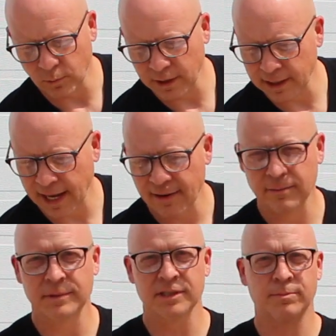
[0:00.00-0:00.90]
We have
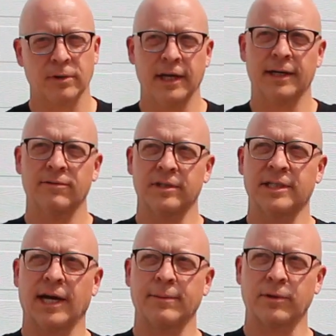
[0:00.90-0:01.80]
them displayed every
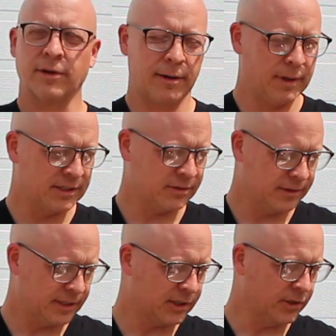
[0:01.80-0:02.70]
time with our
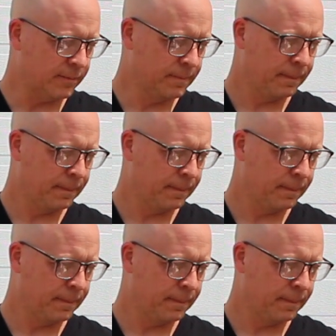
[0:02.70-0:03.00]
mussels. So